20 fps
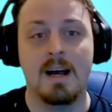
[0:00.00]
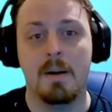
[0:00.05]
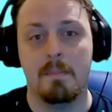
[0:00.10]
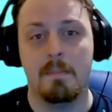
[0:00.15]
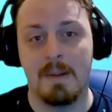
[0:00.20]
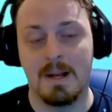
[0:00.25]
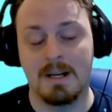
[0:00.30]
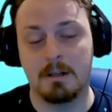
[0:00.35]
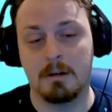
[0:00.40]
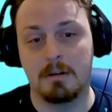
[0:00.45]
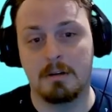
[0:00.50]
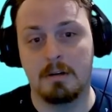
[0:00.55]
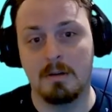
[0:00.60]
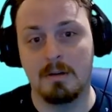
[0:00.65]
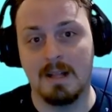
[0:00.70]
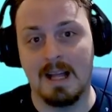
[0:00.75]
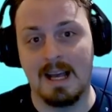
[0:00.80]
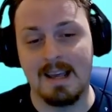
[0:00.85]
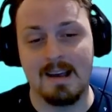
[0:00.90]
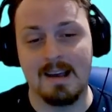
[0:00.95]
Make sure to
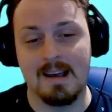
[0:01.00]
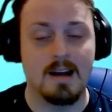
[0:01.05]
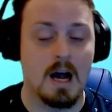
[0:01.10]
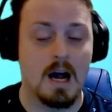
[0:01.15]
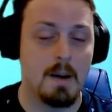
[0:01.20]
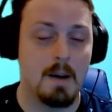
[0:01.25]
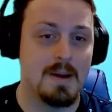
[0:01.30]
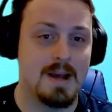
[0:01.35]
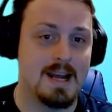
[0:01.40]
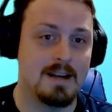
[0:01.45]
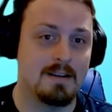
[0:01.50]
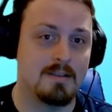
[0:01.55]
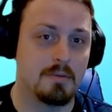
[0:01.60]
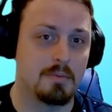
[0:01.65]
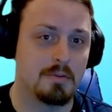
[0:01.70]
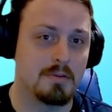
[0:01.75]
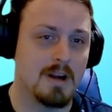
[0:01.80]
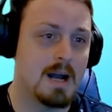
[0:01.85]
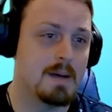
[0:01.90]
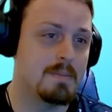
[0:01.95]
like, comment, and
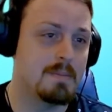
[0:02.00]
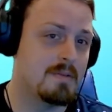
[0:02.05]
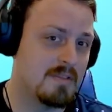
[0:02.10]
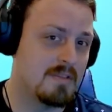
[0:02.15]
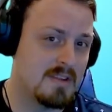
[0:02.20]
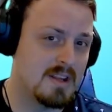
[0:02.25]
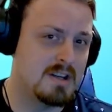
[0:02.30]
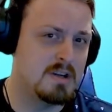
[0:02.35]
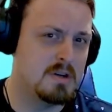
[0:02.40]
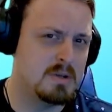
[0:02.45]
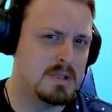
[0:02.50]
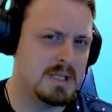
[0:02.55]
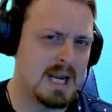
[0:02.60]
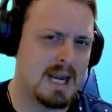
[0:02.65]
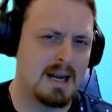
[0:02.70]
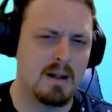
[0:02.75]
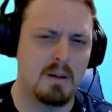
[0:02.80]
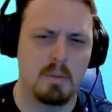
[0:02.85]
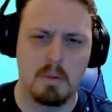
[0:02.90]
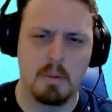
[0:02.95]
subscribe. This is a new
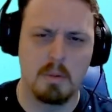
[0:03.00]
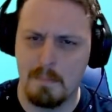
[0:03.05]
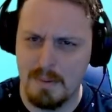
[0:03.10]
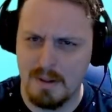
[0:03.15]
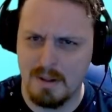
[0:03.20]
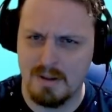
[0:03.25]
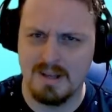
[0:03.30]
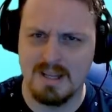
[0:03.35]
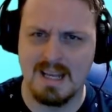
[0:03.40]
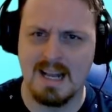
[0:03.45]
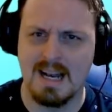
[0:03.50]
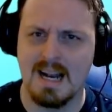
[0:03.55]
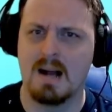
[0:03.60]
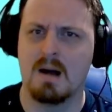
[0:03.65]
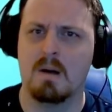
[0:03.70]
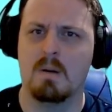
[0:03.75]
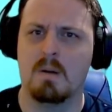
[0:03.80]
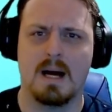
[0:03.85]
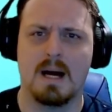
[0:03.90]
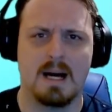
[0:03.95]
channel. We're building it
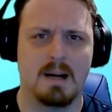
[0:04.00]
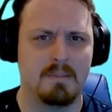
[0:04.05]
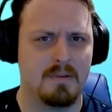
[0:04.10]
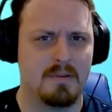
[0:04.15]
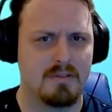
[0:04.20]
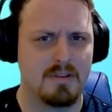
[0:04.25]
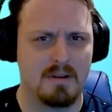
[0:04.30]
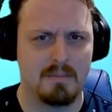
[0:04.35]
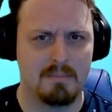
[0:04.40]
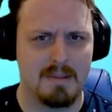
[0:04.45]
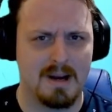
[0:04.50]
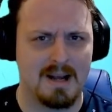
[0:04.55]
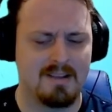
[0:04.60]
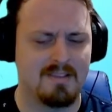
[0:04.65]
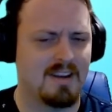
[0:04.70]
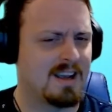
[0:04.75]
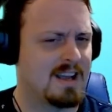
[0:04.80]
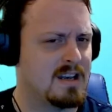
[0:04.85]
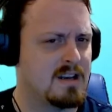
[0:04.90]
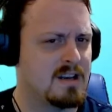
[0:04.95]
out. This is going to be my
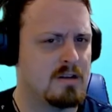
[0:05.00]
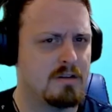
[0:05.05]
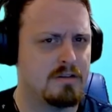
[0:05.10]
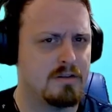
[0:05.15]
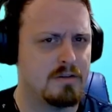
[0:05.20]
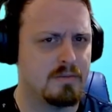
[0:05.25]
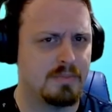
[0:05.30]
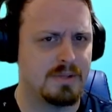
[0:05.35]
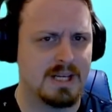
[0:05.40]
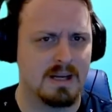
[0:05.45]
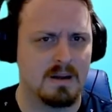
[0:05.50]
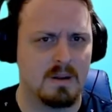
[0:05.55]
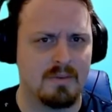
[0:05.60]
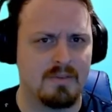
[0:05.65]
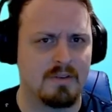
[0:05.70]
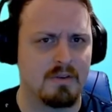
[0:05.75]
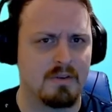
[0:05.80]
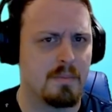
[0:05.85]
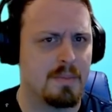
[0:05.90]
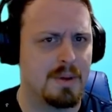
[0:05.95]
second YouTube channel I've
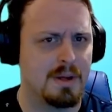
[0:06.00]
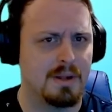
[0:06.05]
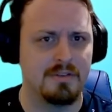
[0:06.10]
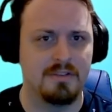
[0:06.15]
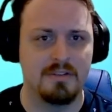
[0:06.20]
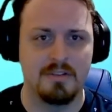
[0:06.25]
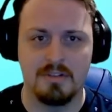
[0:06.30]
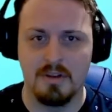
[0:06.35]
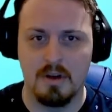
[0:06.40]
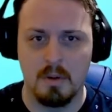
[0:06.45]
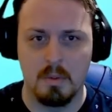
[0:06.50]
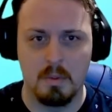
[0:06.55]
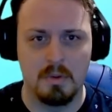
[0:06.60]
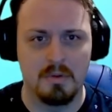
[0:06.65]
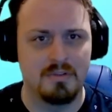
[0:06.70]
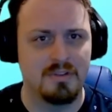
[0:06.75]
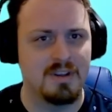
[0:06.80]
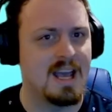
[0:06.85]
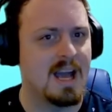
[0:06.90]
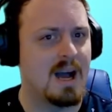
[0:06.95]
ever built, so we'll
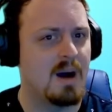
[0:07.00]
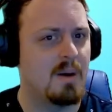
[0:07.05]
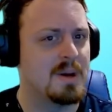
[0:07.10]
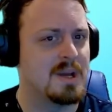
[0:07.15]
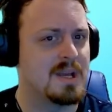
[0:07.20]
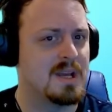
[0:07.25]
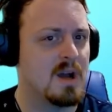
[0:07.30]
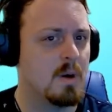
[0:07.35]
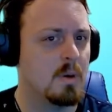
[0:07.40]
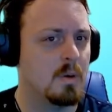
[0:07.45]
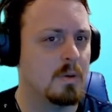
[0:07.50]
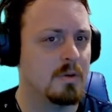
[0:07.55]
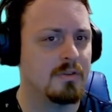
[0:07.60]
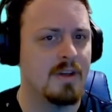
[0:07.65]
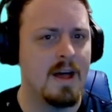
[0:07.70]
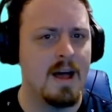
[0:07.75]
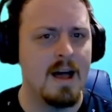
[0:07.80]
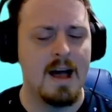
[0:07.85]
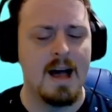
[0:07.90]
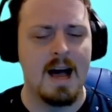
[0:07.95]
see how it goes.
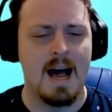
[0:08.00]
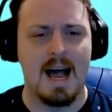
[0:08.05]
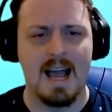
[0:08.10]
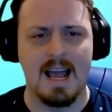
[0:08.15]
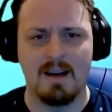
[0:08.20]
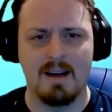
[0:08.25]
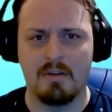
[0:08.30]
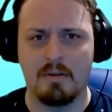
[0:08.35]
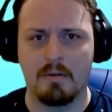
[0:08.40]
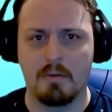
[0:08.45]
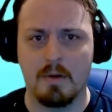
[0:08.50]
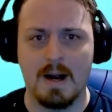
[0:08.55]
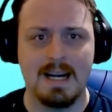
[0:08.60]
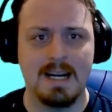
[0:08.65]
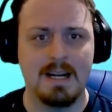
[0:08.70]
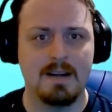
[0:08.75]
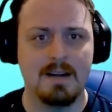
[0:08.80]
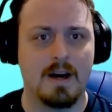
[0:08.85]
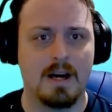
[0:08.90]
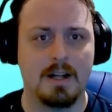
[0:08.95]
I have a
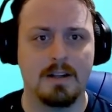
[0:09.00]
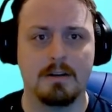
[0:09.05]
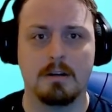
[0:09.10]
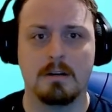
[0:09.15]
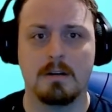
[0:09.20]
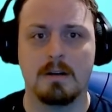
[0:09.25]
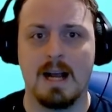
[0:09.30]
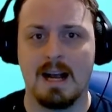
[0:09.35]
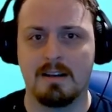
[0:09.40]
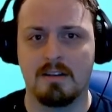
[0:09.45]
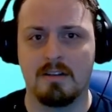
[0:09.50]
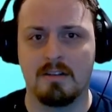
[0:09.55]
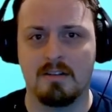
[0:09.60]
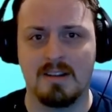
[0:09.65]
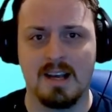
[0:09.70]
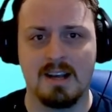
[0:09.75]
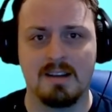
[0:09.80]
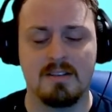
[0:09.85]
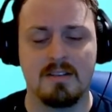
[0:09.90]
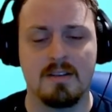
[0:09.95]
variety of other
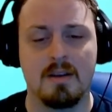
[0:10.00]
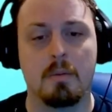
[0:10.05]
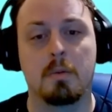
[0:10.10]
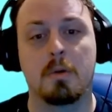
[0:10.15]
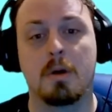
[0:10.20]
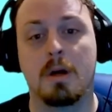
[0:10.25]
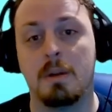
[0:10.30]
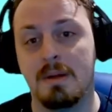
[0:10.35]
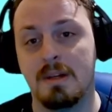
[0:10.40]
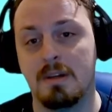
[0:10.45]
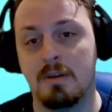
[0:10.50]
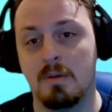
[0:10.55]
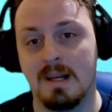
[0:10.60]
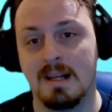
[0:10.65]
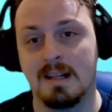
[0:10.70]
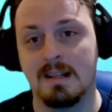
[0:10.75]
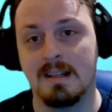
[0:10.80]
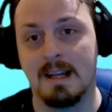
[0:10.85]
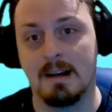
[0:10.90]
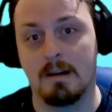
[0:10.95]
exercises that we're going to be
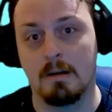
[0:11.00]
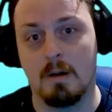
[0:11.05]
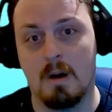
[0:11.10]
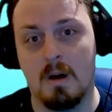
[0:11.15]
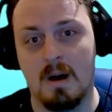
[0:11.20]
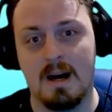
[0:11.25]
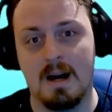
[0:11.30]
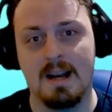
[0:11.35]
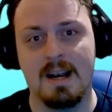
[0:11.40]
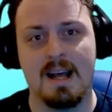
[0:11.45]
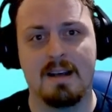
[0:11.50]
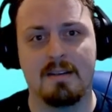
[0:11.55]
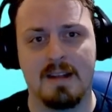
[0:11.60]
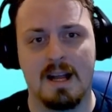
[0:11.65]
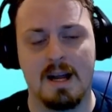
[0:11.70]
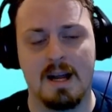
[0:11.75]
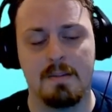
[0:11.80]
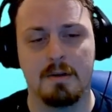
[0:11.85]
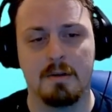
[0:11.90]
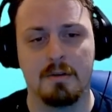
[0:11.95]
doing later on as
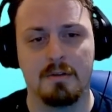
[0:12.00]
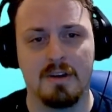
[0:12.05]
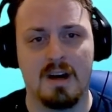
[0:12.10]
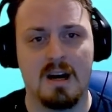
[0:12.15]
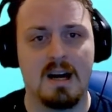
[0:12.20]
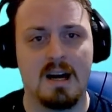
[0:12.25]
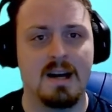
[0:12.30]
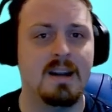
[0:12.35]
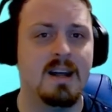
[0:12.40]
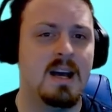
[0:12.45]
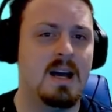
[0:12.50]
time goes on,